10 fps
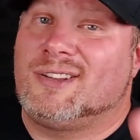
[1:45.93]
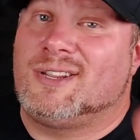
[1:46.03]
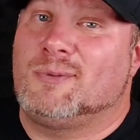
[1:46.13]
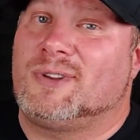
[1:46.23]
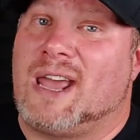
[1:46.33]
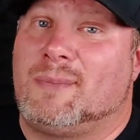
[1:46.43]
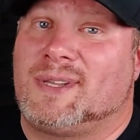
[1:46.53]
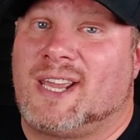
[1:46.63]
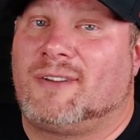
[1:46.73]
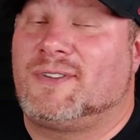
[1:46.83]
You will not
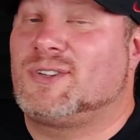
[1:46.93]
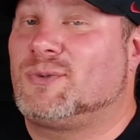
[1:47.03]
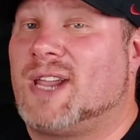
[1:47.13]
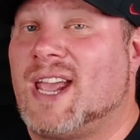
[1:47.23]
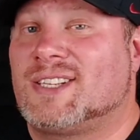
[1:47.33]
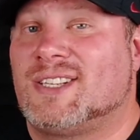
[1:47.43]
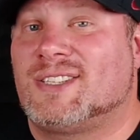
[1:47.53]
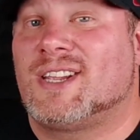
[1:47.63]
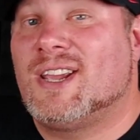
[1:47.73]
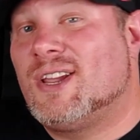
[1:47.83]
miss out on future
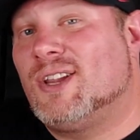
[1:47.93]
reactions.